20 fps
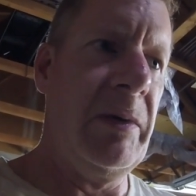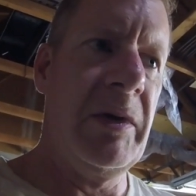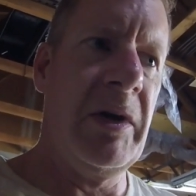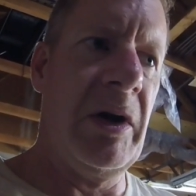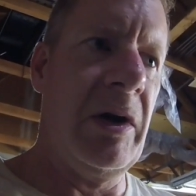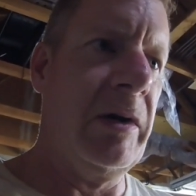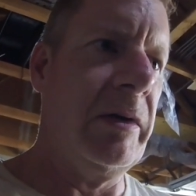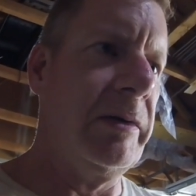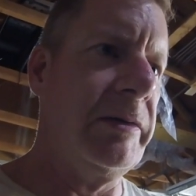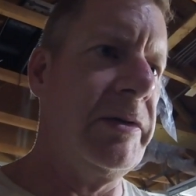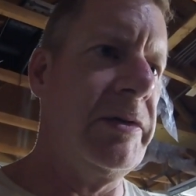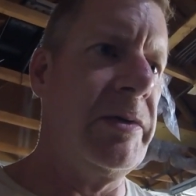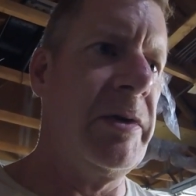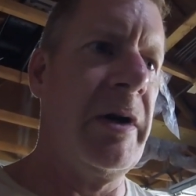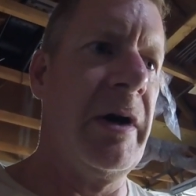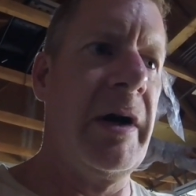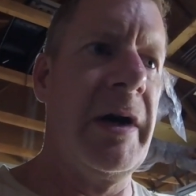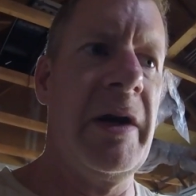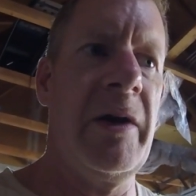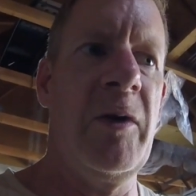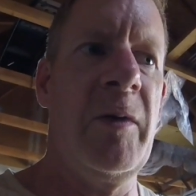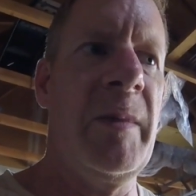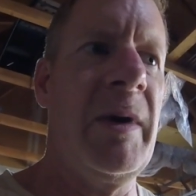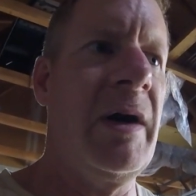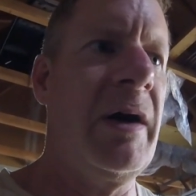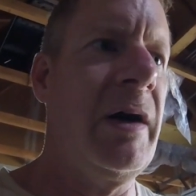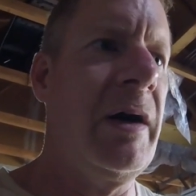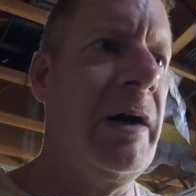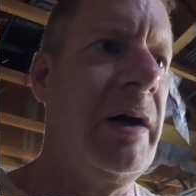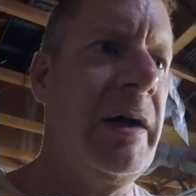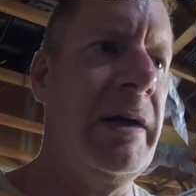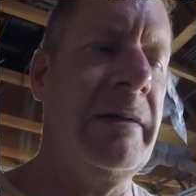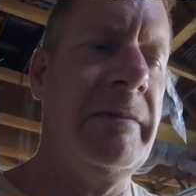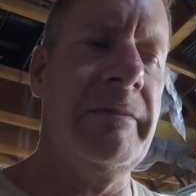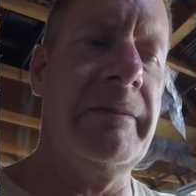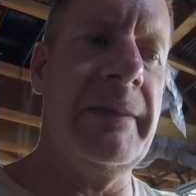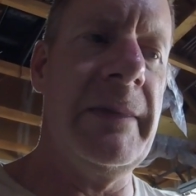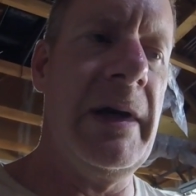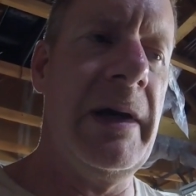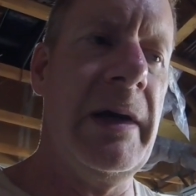called Ducati Omaha,
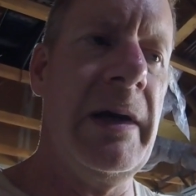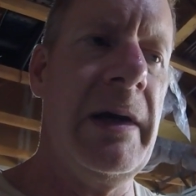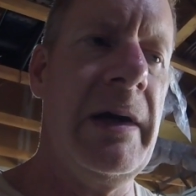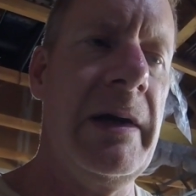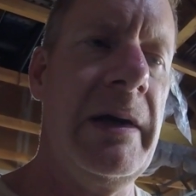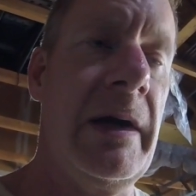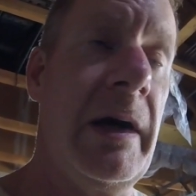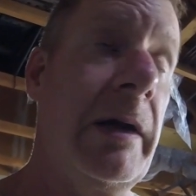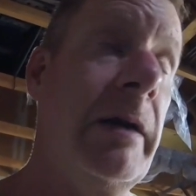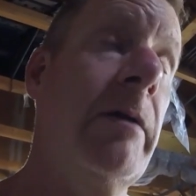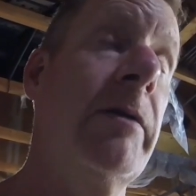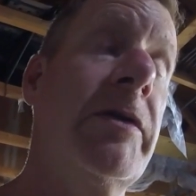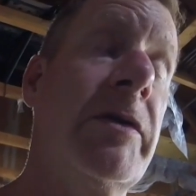and not